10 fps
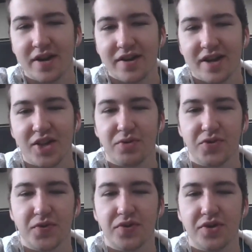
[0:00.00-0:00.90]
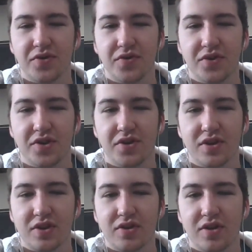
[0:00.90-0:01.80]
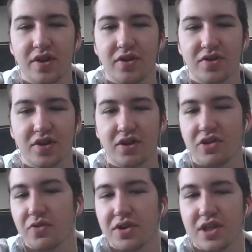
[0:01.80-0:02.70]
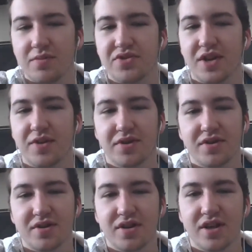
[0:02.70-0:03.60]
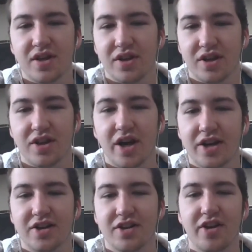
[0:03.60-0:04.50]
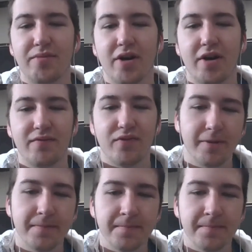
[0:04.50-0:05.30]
and there was really only it looked like 3 teams that were locked into that bottom four.